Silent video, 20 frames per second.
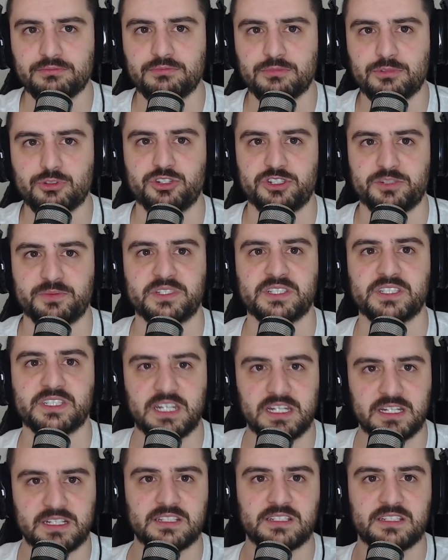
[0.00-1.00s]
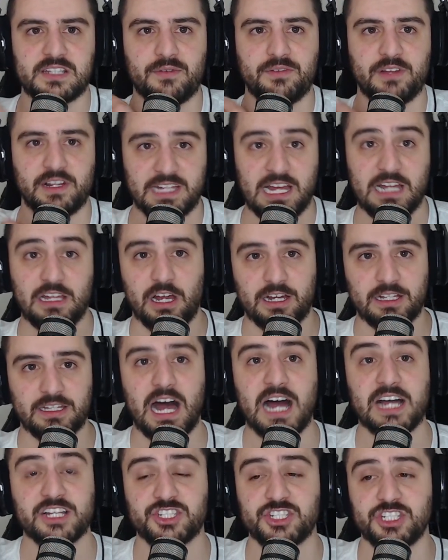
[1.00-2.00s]
Christmas skins and stuff like that, like
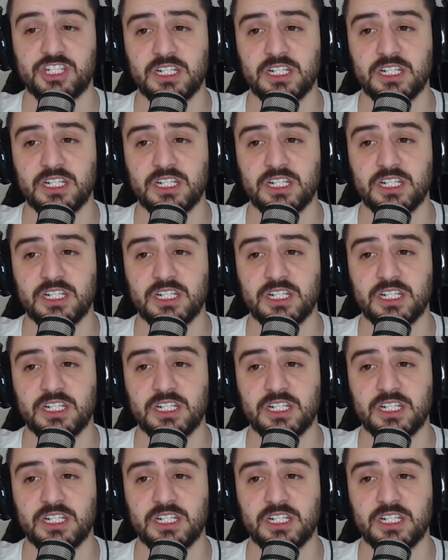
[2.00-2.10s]
last year.